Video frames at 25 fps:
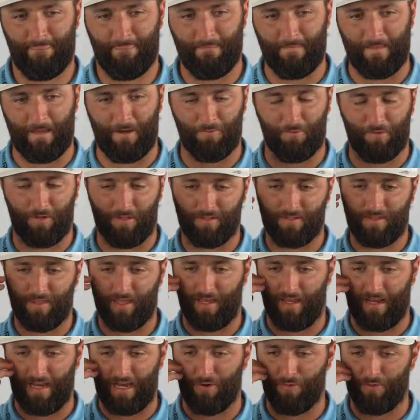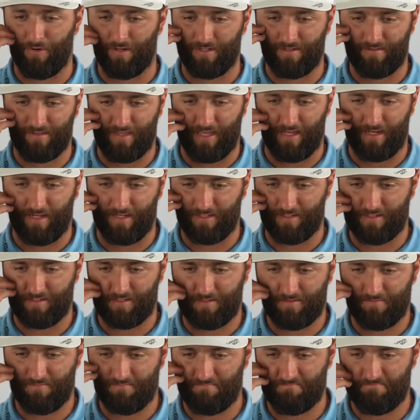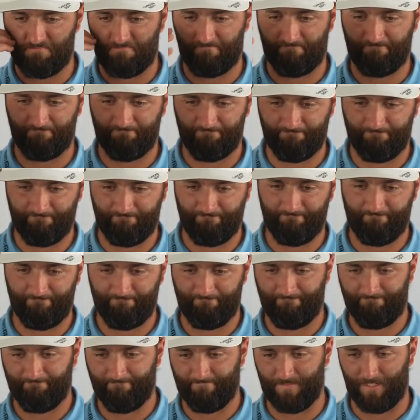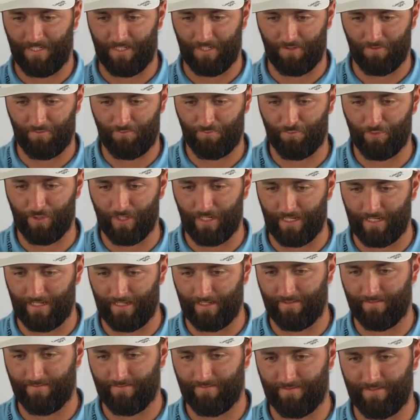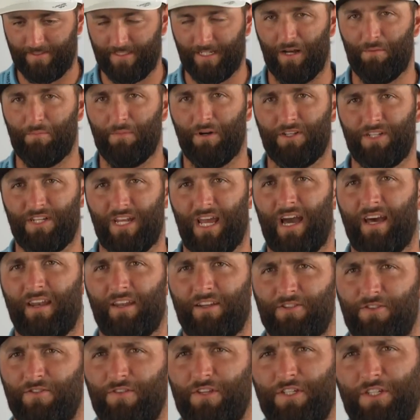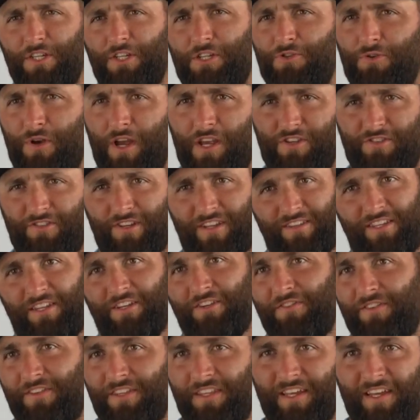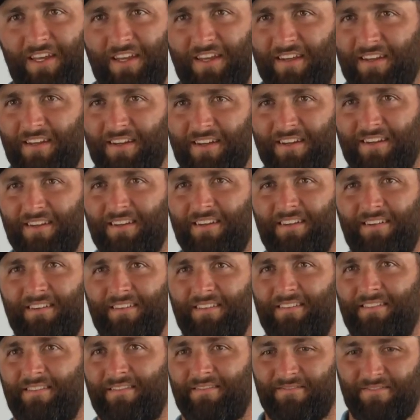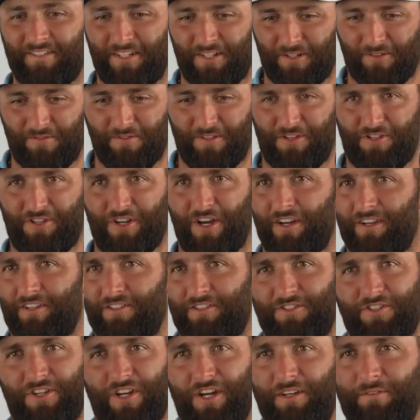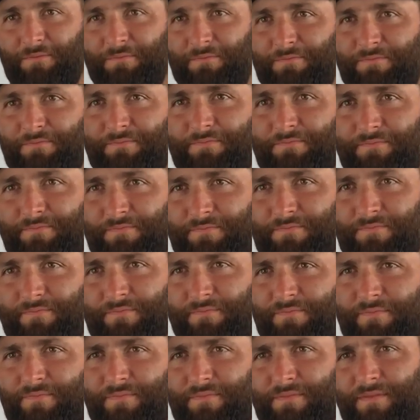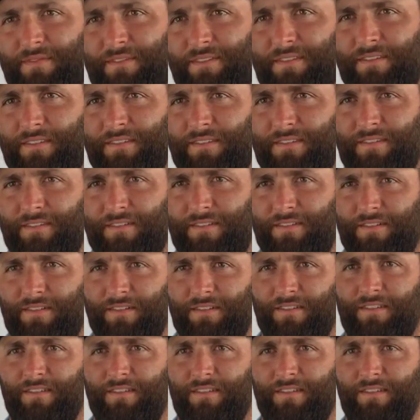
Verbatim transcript: I wouldn't think it's, you know, really that much added to the situation at the end of the day. You know, the shot is the shot. What's the most pressure you've ever felt?